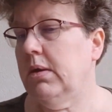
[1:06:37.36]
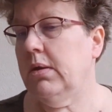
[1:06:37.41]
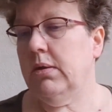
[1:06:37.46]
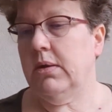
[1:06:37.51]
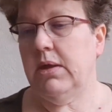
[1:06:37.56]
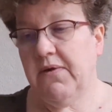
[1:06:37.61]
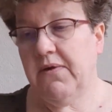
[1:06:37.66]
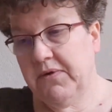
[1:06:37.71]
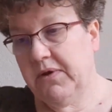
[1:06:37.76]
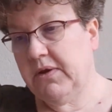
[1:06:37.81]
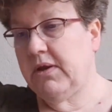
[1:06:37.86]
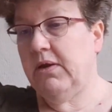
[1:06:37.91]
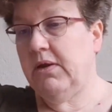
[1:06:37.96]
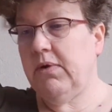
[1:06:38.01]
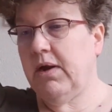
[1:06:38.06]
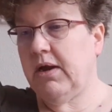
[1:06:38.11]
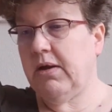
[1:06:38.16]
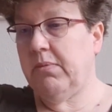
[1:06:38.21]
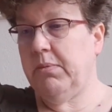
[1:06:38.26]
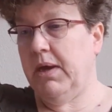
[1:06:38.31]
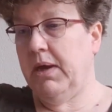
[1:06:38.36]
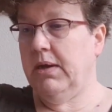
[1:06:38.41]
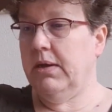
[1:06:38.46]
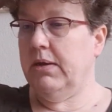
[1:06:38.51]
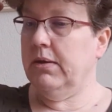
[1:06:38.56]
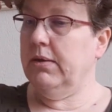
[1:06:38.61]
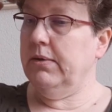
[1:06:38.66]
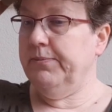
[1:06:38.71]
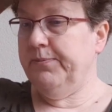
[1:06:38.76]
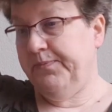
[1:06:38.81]
Definitely
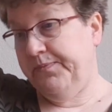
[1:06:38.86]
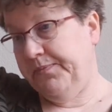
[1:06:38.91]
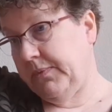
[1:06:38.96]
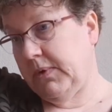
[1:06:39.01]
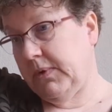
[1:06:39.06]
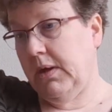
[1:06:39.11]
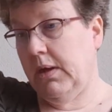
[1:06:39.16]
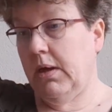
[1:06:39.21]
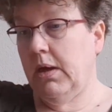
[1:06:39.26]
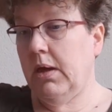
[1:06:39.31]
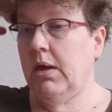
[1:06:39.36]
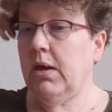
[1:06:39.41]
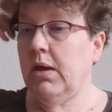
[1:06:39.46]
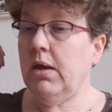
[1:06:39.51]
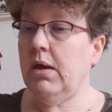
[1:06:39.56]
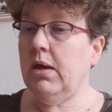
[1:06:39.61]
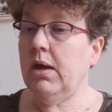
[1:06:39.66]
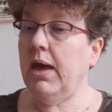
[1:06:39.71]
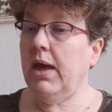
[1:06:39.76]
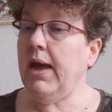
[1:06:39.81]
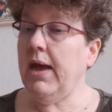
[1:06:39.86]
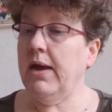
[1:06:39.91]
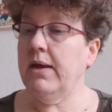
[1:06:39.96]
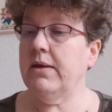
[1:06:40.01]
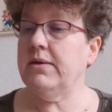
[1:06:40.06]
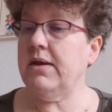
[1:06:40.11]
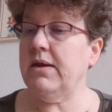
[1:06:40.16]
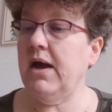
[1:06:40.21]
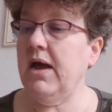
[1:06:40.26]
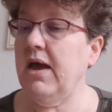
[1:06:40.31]
recommend.
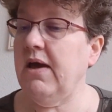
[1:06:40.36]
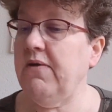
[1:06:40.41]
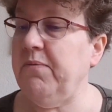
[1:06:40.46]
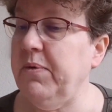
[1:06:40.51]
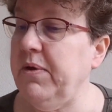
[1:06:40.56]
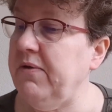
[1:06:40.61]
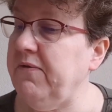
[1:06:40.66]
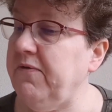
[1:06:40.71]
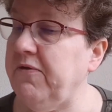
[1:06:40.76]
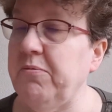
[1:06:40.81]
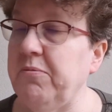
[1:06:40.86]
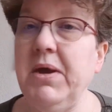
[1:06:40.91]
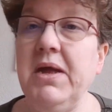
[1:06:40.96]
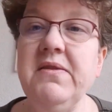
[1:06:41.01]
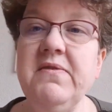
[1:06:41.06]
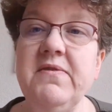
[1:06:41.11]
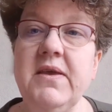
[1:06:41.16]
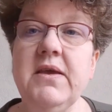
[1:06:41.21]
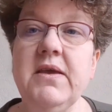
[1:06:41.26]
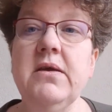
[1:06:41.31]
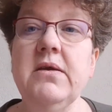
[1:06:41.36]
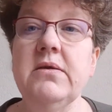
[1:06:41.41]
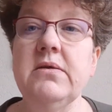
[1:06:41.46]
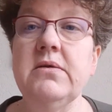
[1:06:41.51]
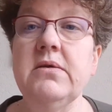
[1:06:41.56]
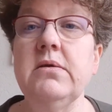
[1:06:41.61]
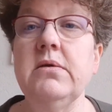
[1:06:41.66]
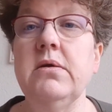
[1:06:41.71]
And I have been fermenting.